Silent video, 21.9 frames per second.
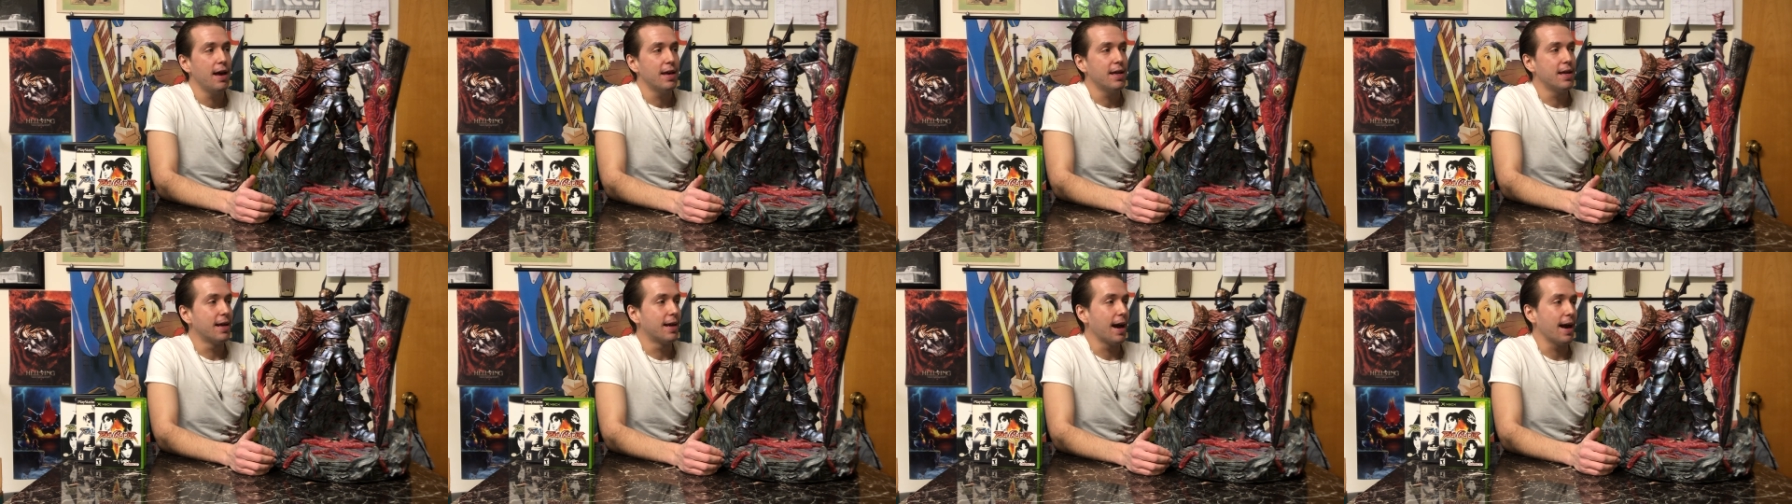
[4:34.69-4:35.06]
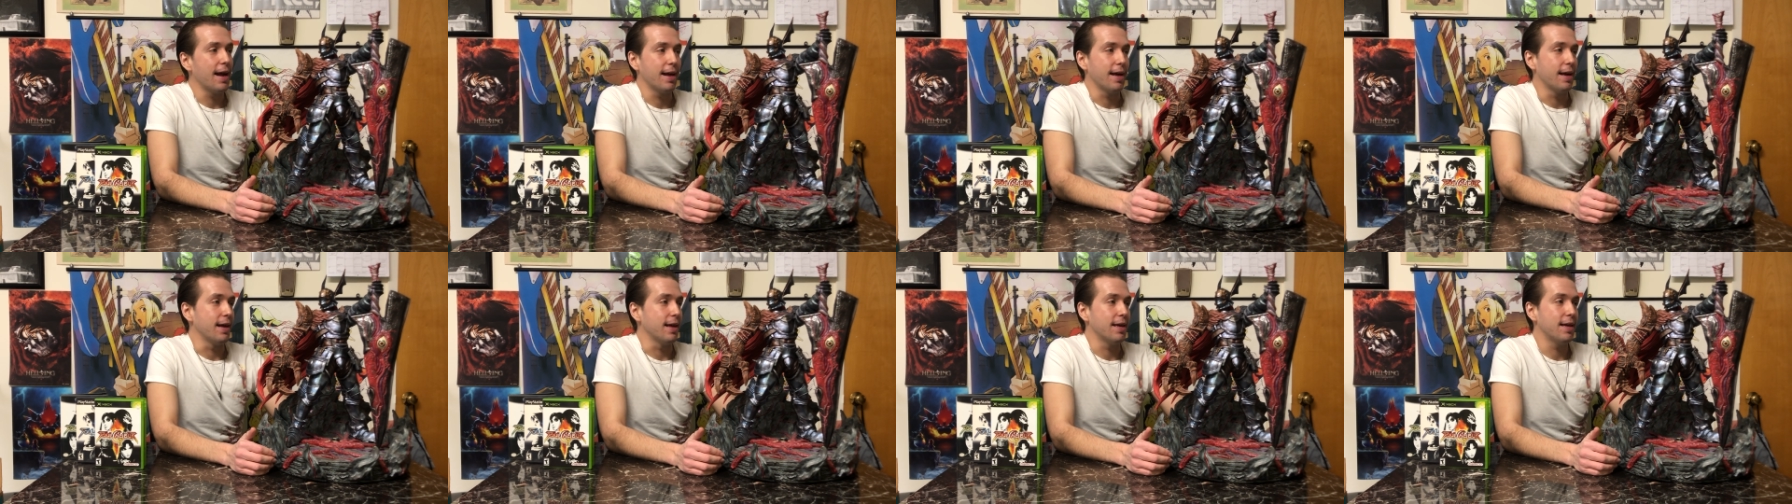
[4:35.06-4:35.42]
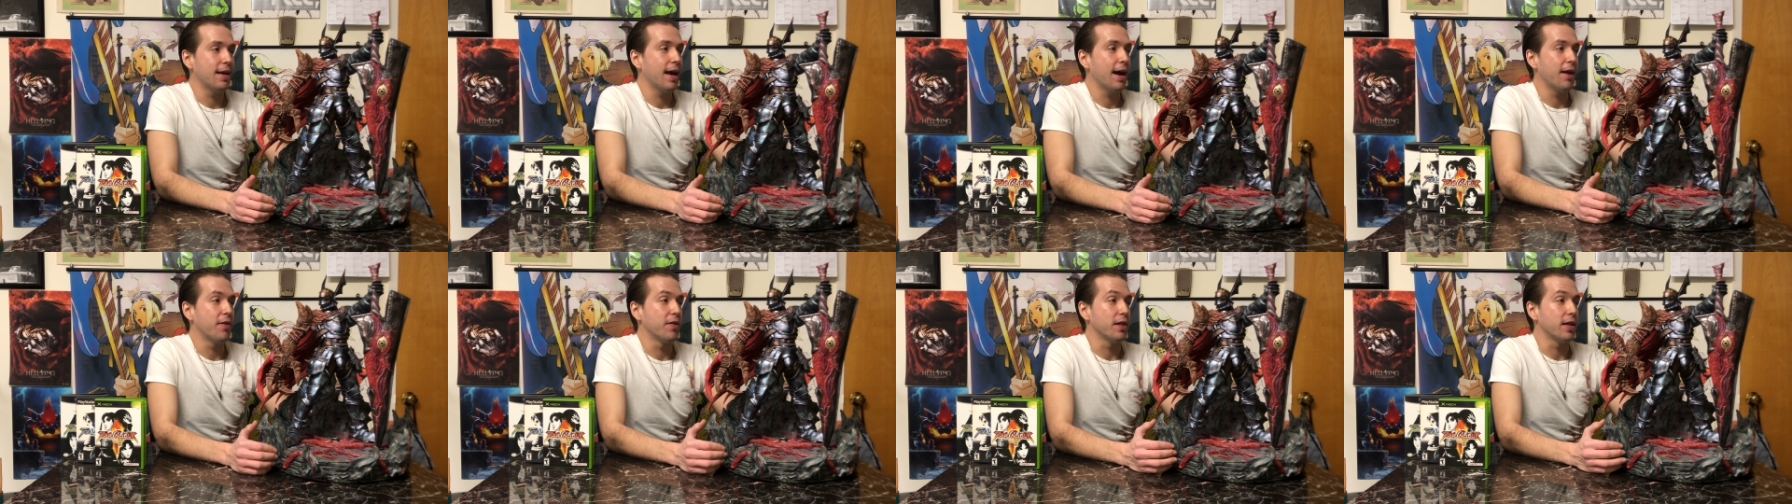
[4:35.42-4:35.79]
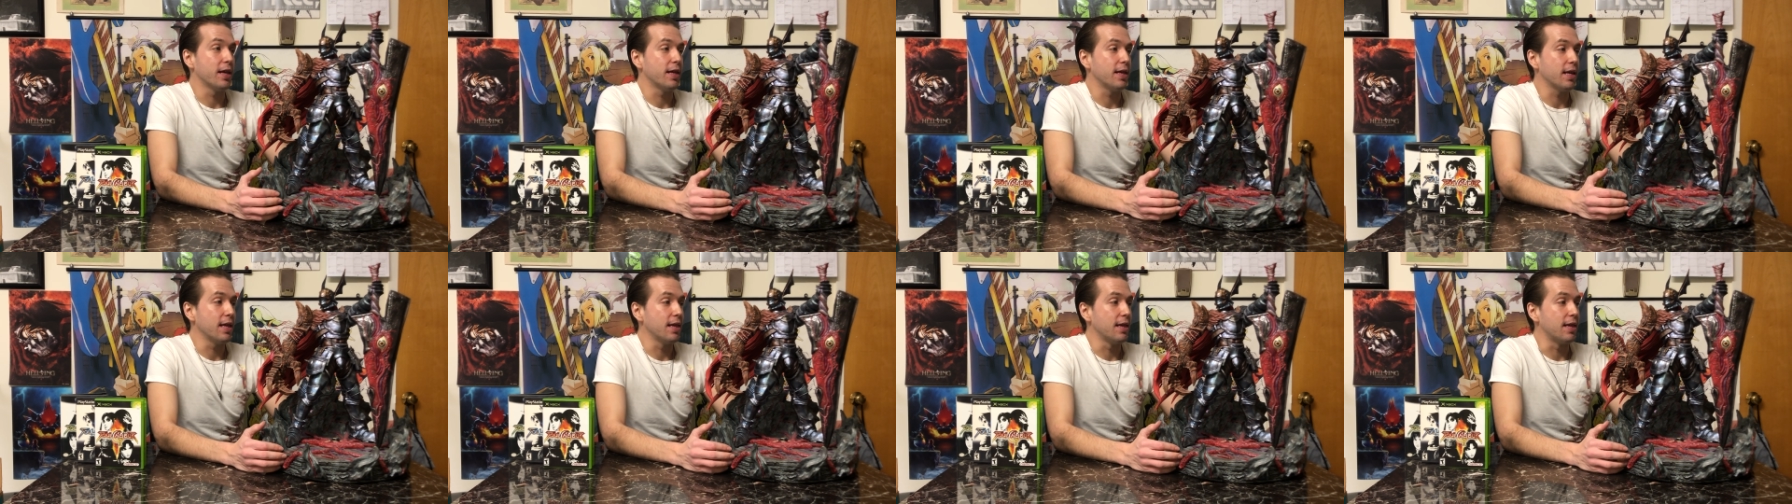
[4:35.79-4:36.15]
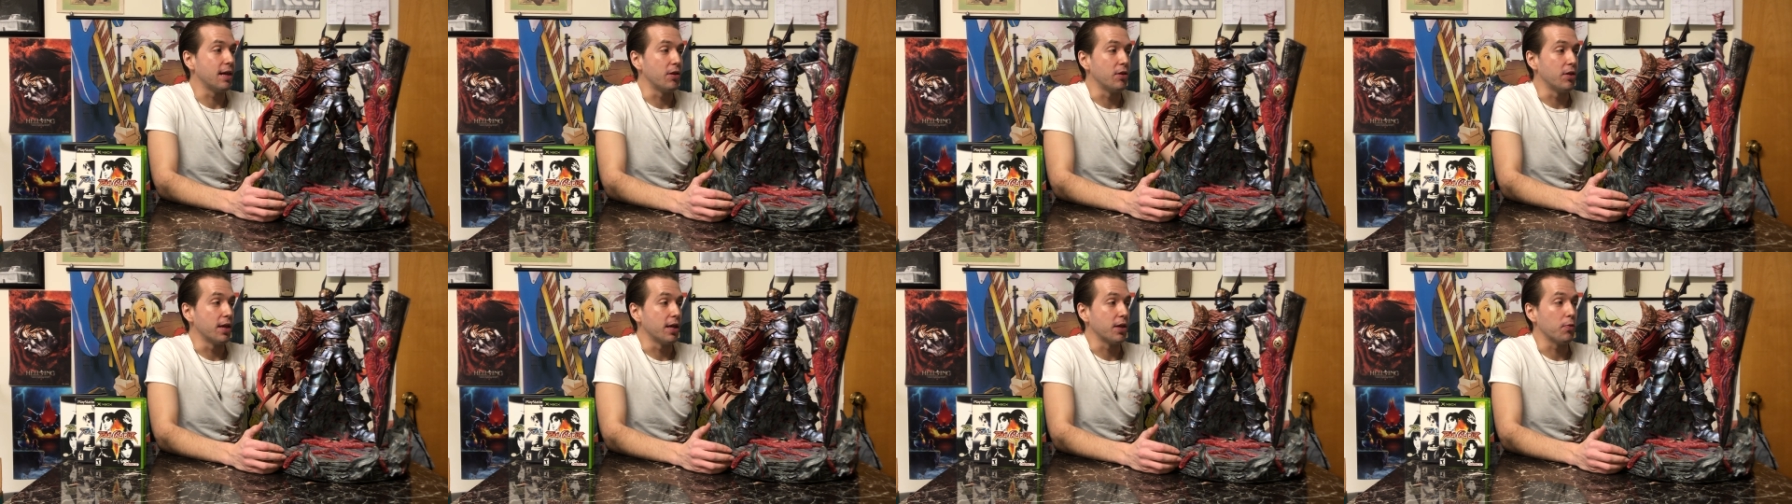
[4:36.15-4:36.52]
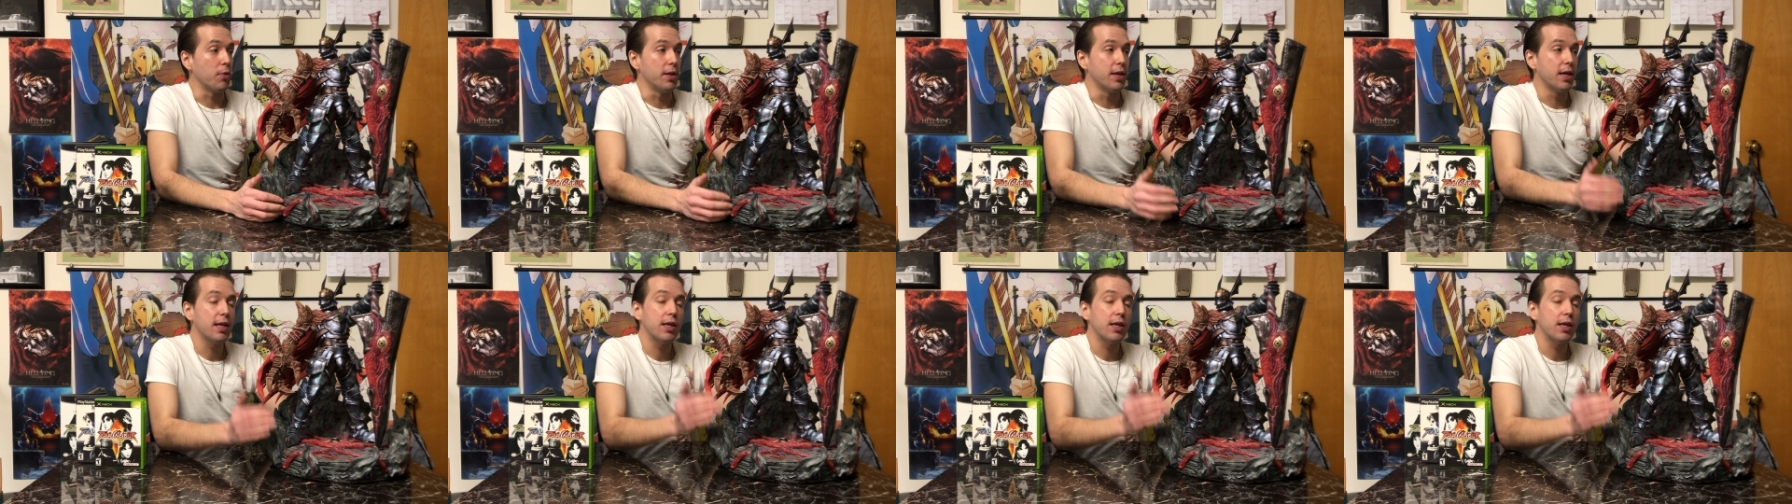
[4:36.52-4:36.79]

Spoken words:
you gotta at least consider this one.